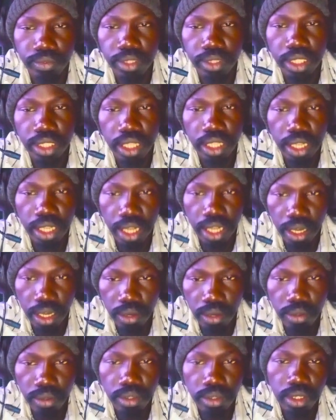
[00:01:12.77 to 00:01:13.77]

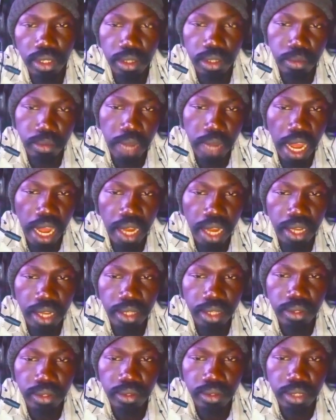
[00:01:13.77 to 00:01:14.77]
Hello, male.
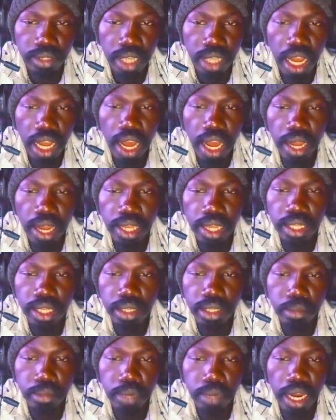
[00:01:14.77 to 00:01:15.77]
Hi,
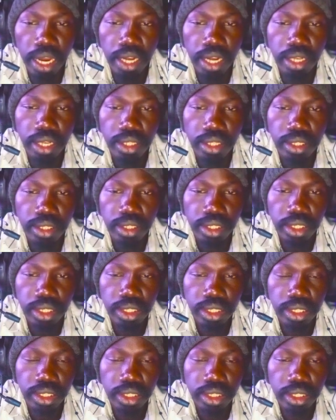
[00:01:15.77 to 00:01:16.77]
male.
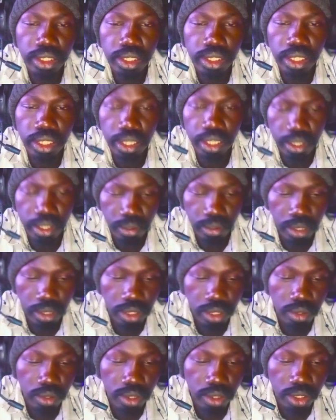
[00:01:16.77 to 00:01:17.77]
When you
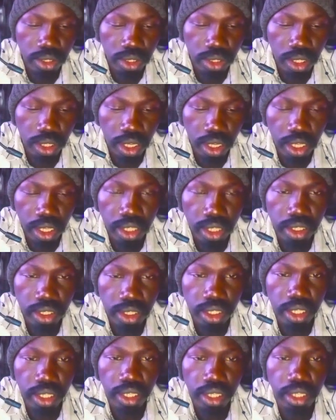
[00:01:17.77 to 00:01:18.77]
want to greet
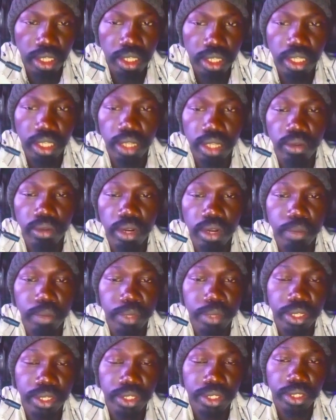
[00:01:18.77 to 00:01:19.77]
a Nuer
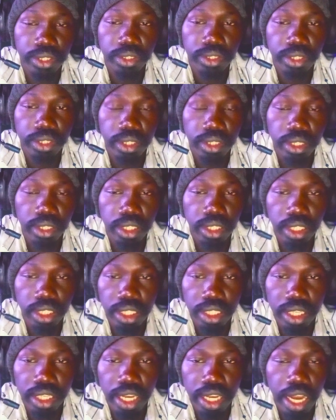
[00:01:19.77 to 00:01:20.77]
person,
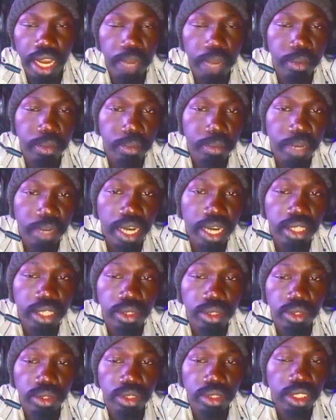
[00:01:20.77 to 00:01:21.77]
I prepare you
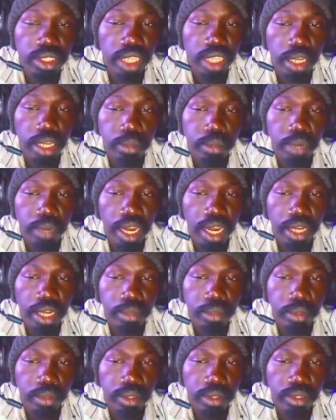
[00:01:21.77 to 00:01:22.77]
to say male
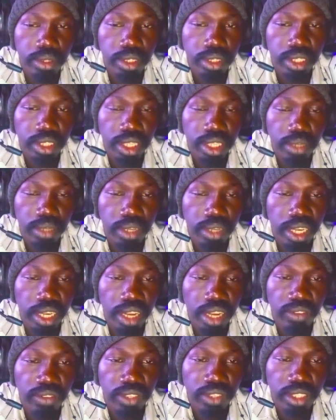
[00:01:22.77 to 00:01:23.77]
because they will
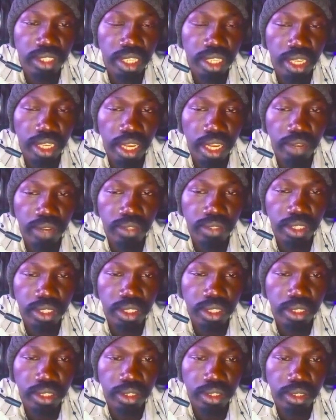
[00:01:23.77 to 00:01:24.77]
love it. They love this.
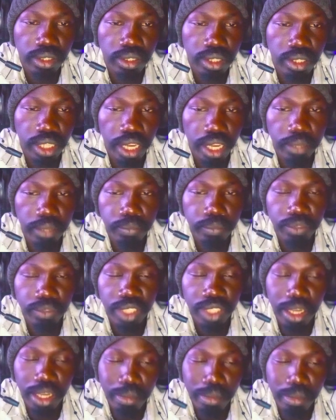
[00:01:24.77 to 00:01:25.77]
Okay,
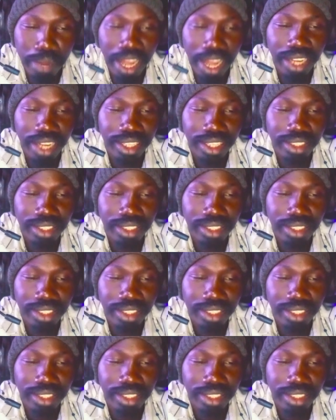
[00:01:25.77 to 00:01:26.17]
male.